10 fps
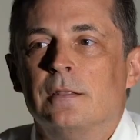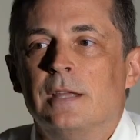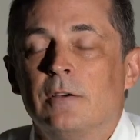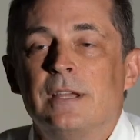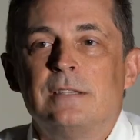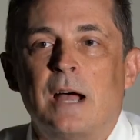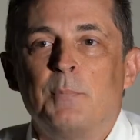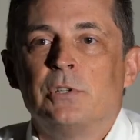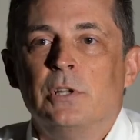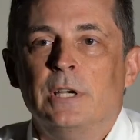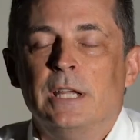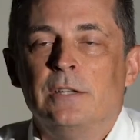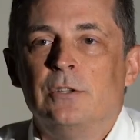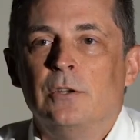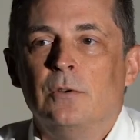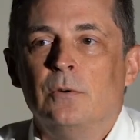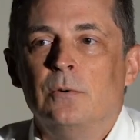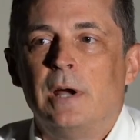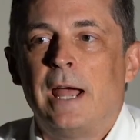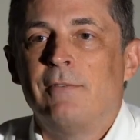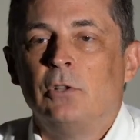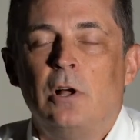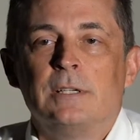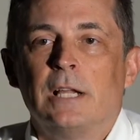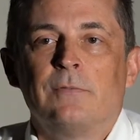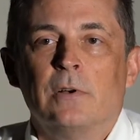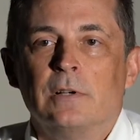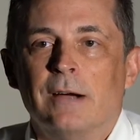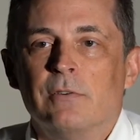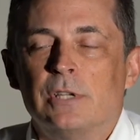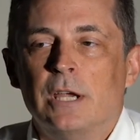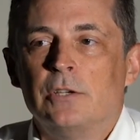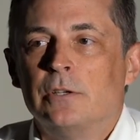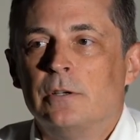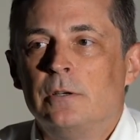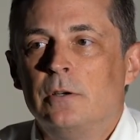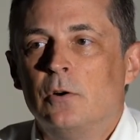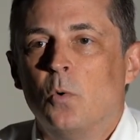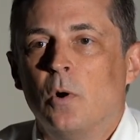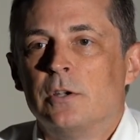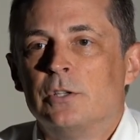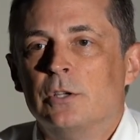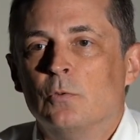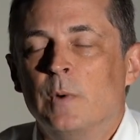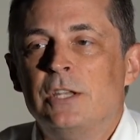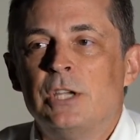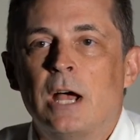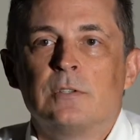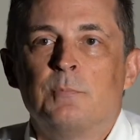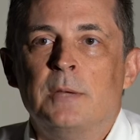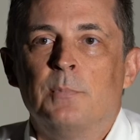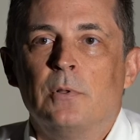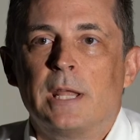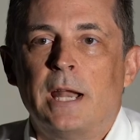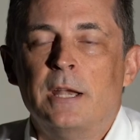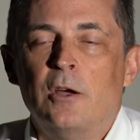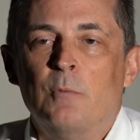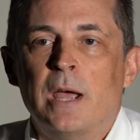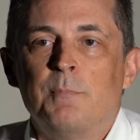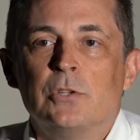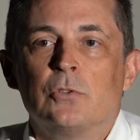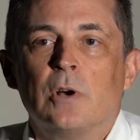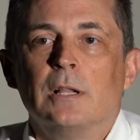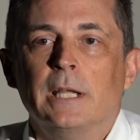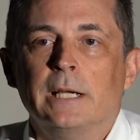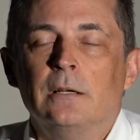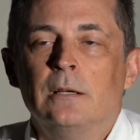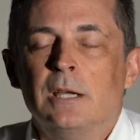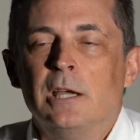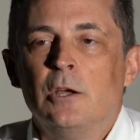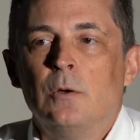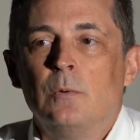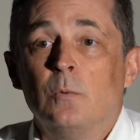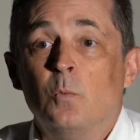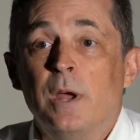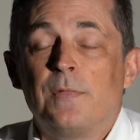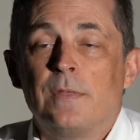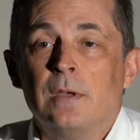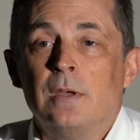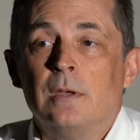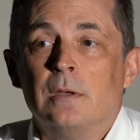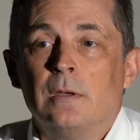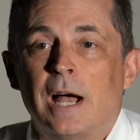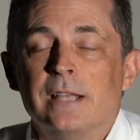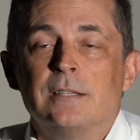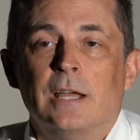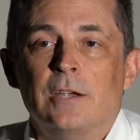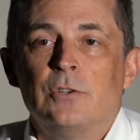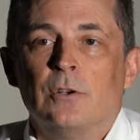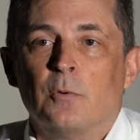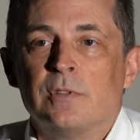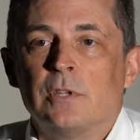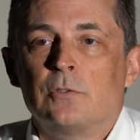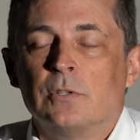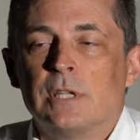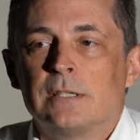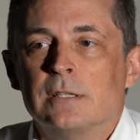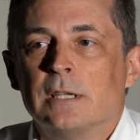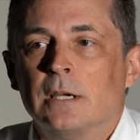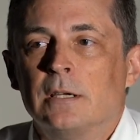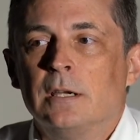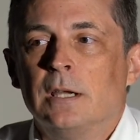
there is opportunity to have a long telephone conversation or to reach out to people that I know might be struggling with isolation or with social distancing.